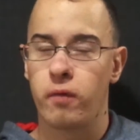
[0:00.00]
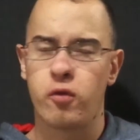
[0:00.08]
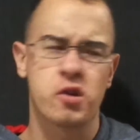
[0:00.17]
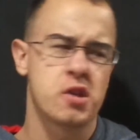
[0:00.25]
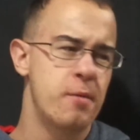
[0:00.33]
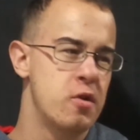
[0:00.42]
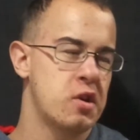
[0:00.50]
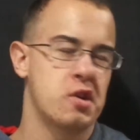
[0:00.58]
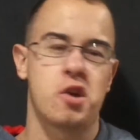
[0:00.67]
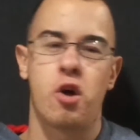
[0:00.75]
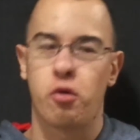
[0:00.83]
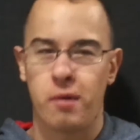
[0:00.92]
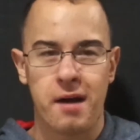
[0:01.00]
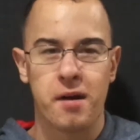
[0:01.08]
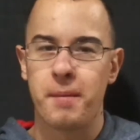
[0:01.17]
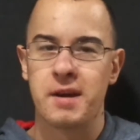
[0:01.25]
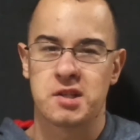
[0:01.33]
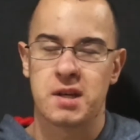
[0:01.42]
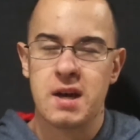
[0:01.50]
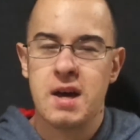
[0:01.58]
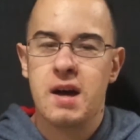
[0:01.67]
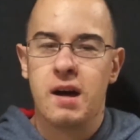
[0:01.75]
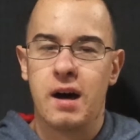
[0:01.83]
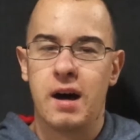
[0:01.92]
Of course, the music is all around amazing.
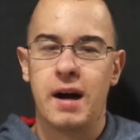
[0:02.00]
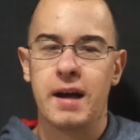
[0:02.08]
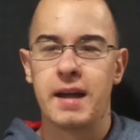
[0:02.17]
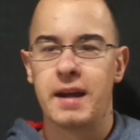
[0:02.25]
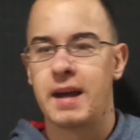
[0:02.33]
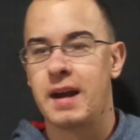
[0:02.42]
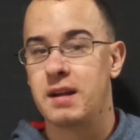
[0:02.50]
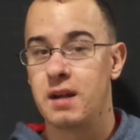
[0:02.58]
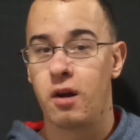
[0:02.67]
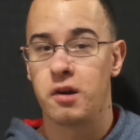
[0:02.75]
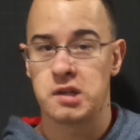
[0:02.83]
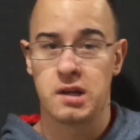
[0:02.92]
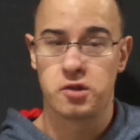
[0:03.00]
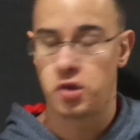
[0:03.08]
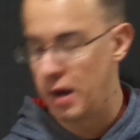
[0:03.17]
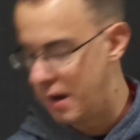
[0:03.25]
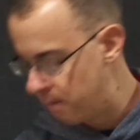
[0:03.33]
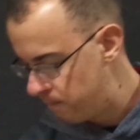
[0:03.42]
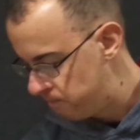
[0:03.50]
Uh, and again, it, it all sounds great.